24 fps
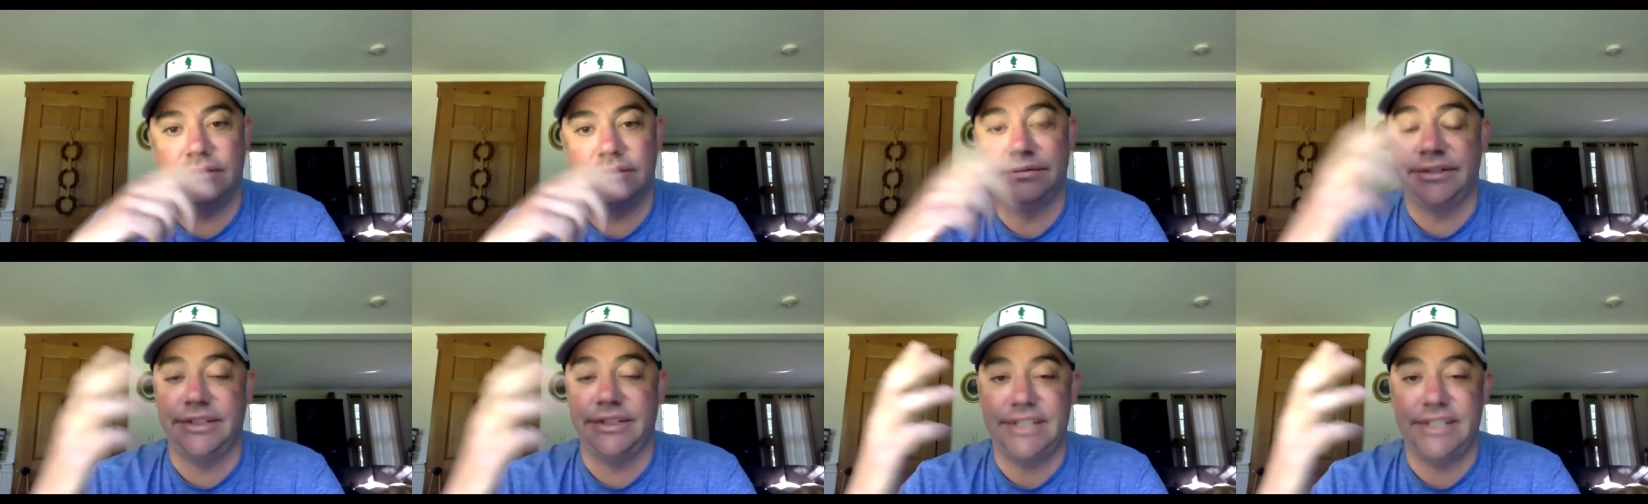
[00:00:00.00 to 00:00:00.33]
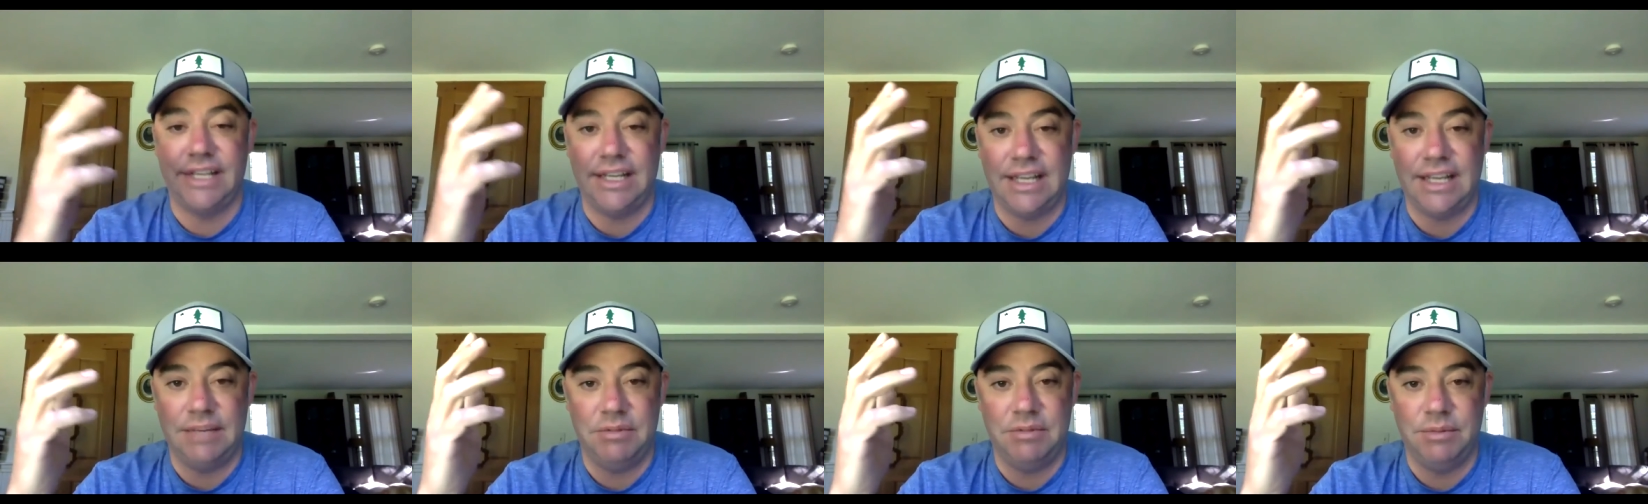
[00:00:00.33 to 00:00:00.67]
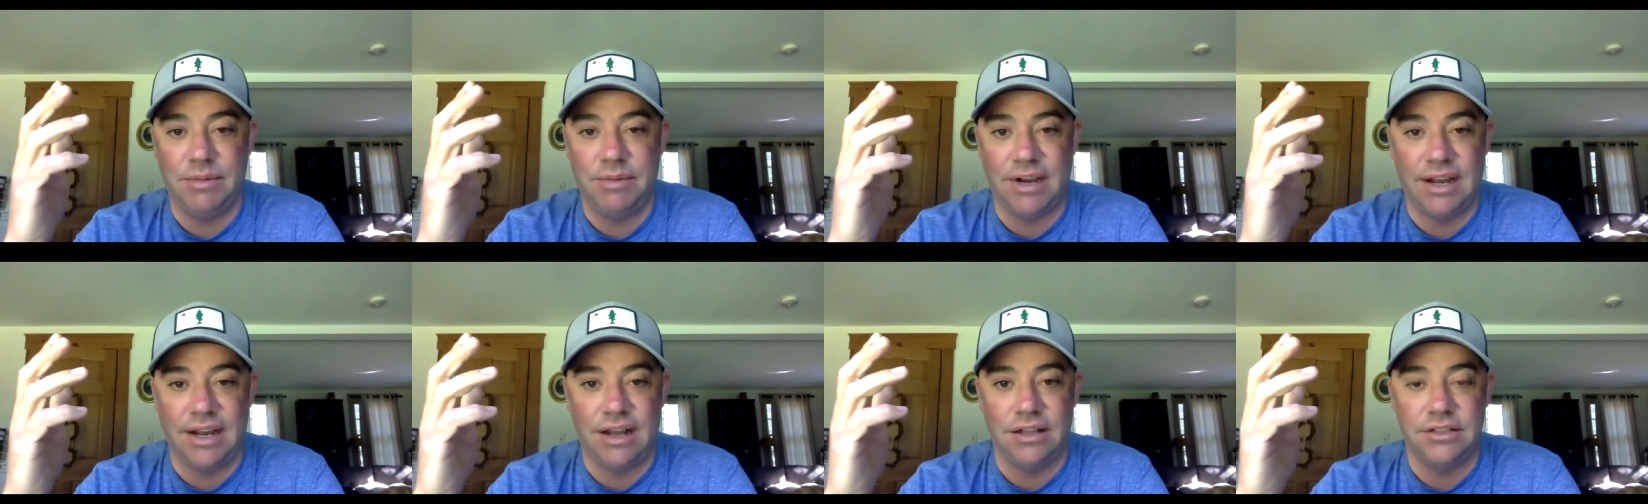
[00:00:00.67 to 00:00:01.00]
and take AP
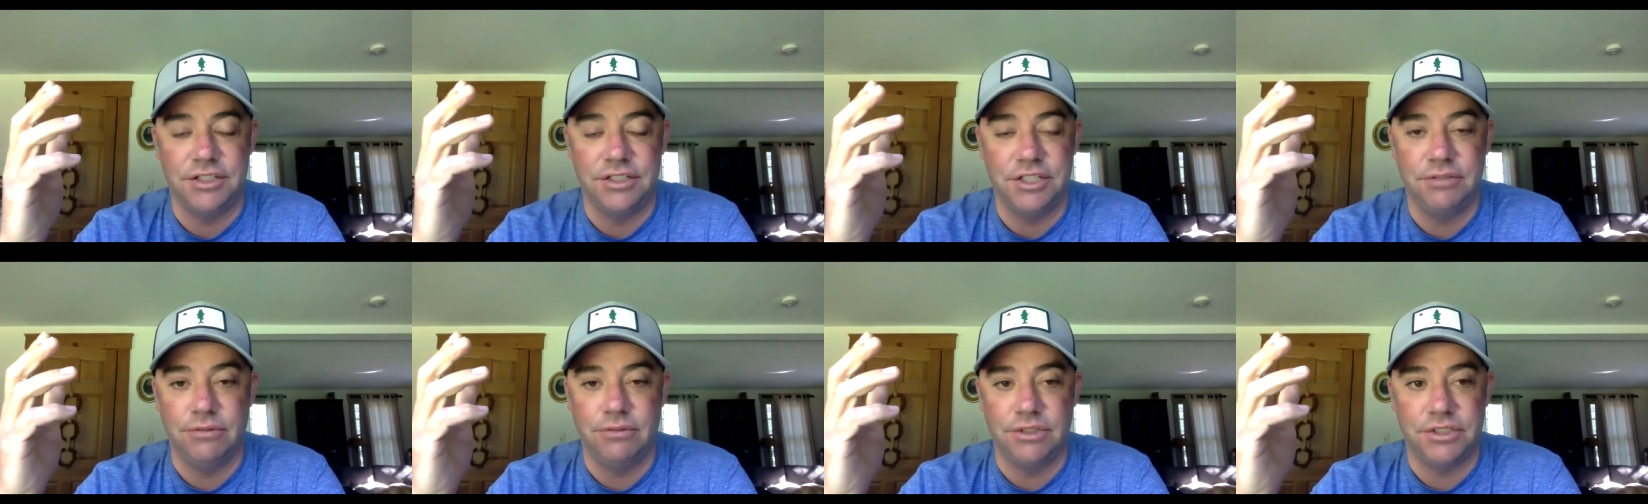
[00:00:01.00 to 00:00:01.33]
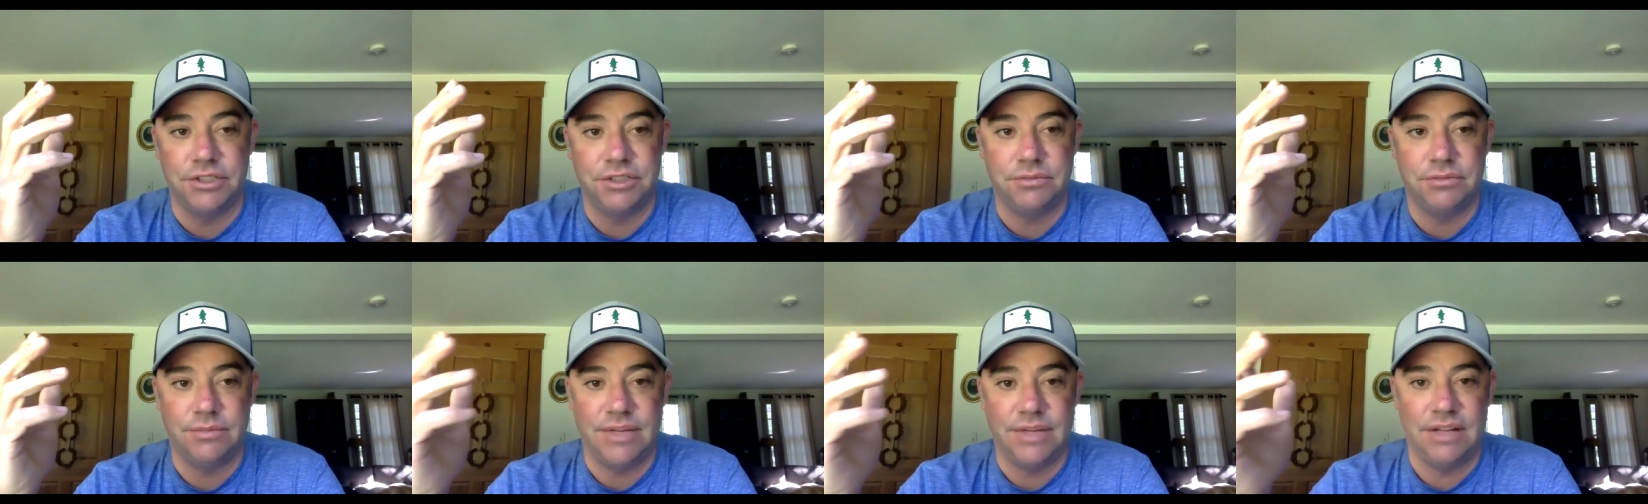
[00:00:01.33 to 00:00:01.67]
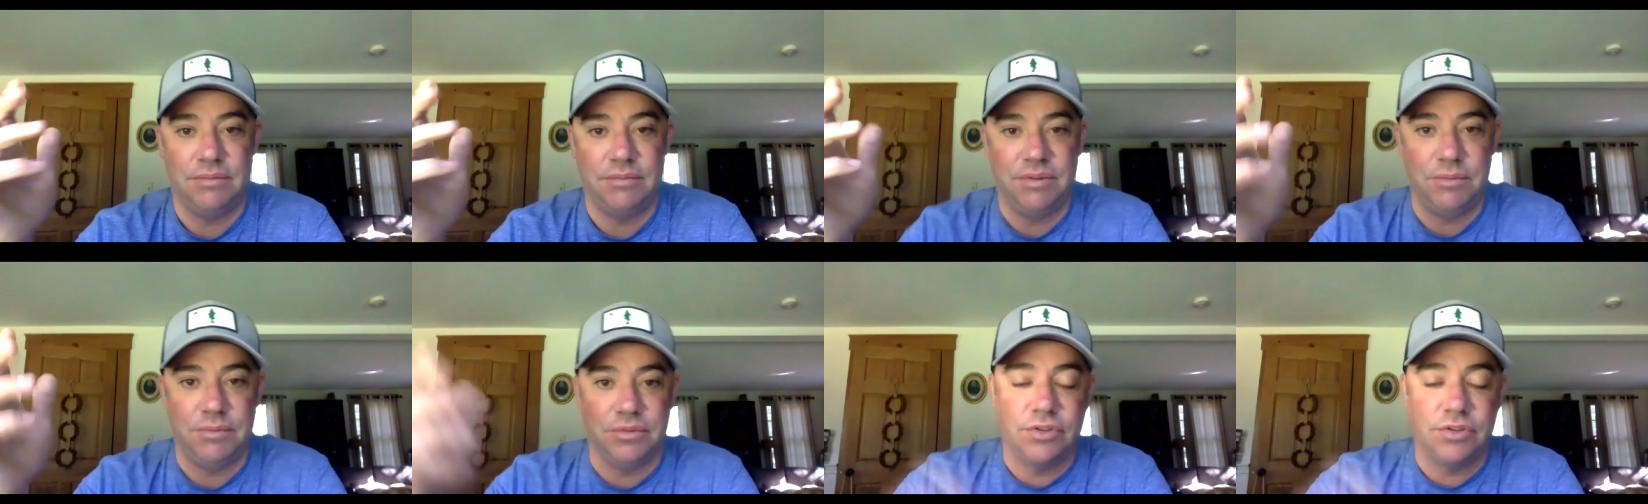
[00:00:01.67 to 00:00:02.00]
biology, which many
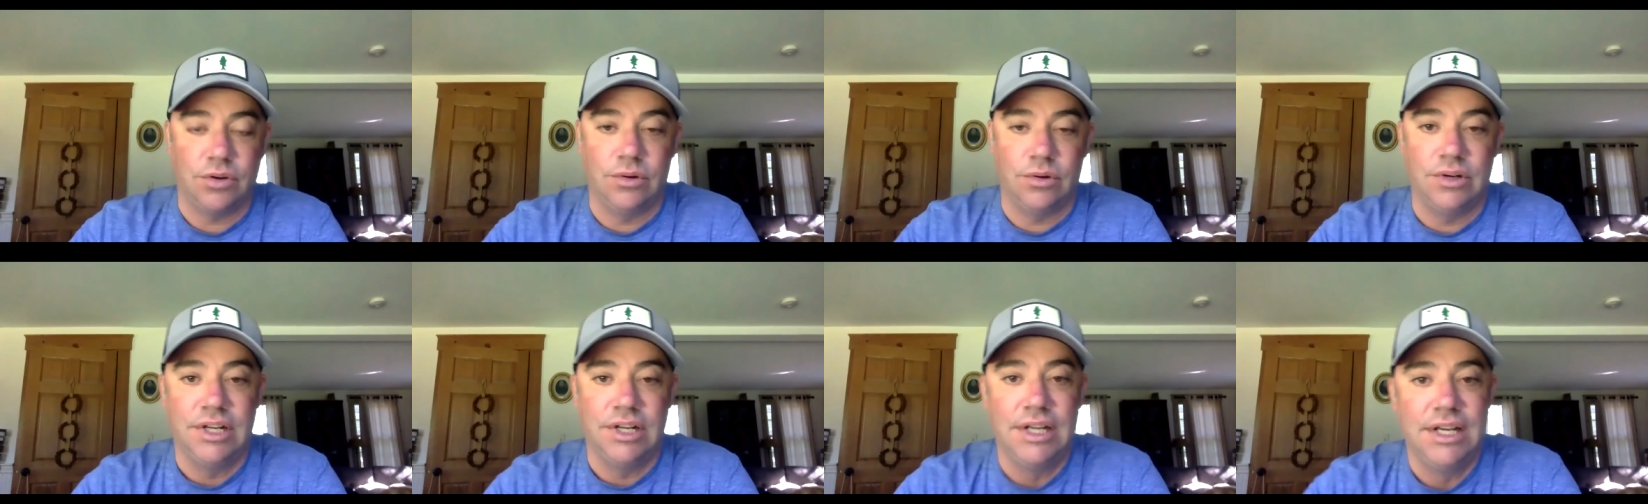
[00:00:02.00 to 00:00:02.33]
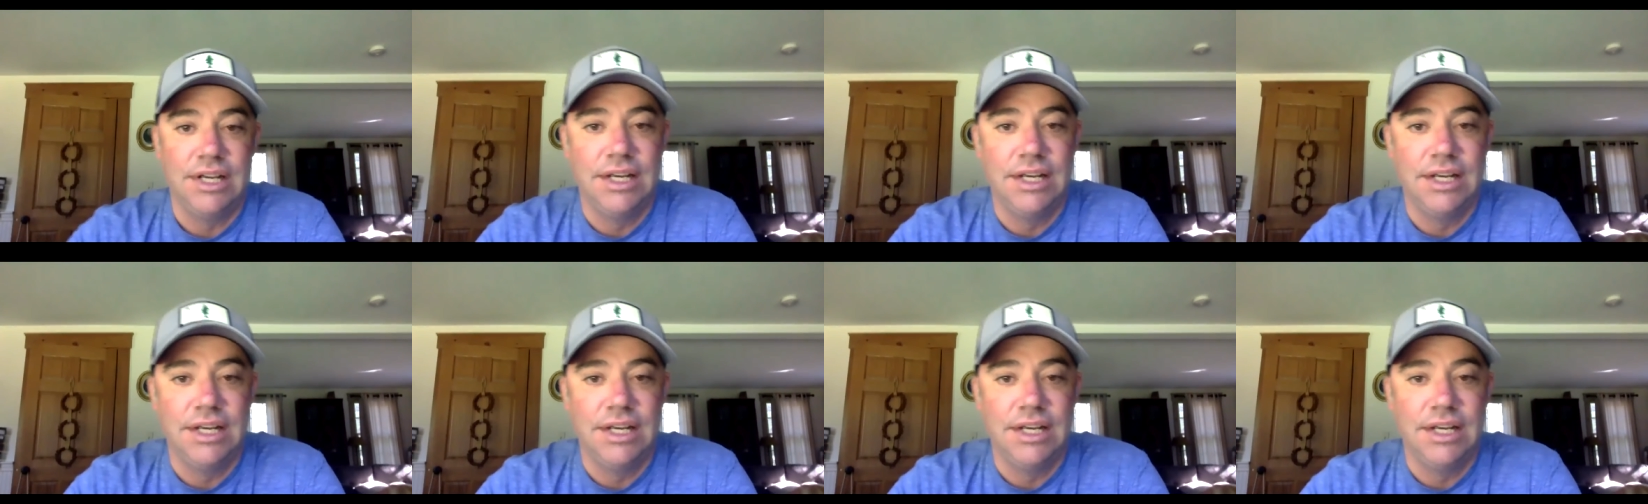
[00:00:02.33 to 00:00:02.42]
people don't,